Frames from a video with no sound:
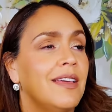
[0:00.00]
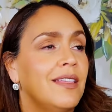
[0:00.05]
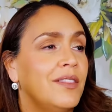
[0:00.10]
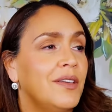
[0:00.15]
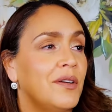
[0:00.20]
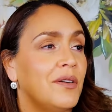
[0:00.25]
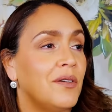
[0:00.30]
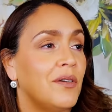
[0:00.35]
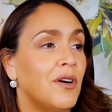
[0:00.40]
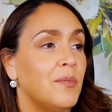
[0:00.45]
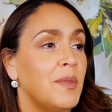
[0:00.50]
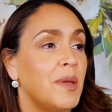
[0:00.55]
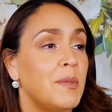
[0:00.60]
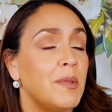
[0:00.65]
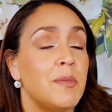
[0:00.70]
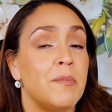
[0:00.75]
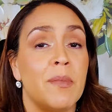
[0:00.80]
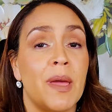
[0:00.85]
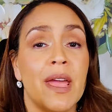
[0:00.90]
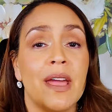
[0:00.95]
There are
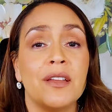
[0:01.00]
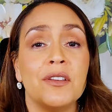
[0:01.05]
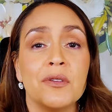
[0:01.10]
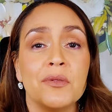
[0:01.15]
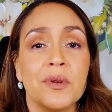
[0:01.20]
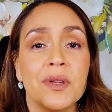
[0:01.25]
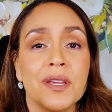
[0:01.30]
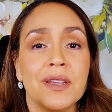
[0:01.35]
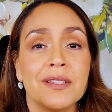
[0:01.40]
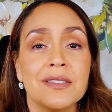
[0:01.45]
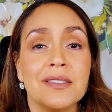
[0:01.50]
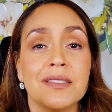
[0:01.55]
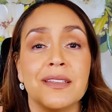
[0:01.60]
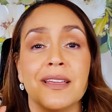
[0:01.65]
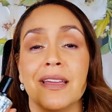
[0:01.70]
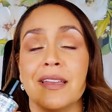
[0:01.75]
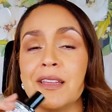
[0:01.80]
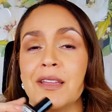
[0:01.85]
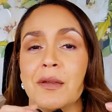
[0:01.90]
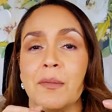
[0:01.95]
maybe mandarins
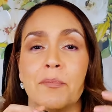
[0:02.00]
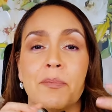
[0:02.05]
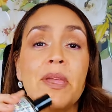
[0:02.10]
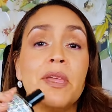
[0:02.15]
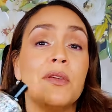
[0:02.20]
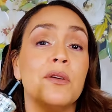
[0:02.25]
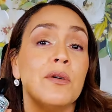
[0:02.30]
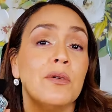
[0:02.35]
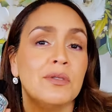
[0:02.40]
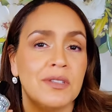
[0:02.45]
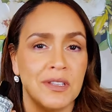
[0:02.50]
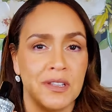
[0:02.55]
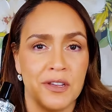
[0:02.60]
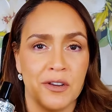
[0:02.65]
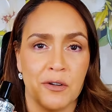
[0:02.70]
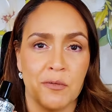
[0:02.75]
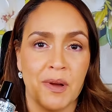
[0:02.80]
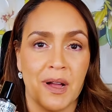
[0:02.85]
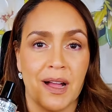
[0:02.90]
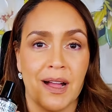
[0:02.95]
getting peeled
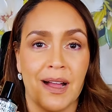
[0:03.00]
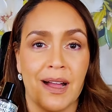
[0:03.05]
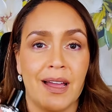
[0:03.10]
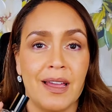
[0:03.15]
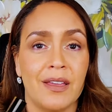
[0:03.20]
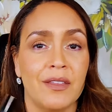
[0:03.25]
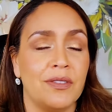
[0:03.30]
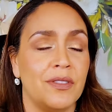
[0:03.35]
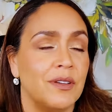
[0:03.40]
nearby.